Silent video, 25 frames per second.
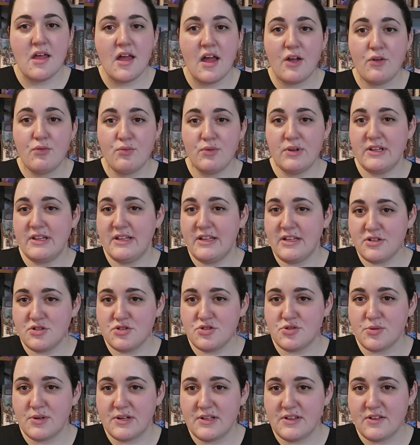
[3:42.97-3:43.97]
I really
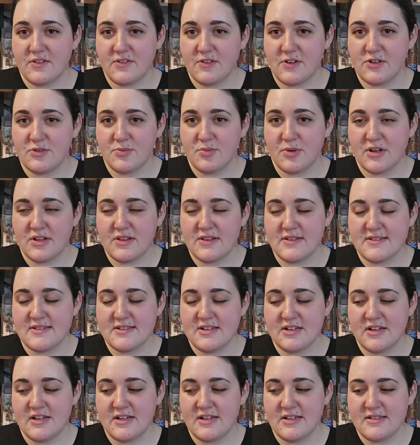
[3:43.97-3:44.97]
enjoyed the first book in the
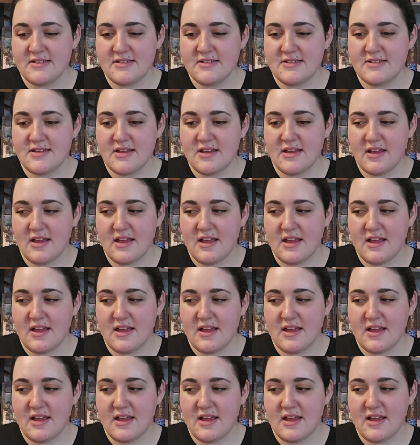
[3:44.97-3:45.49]
series,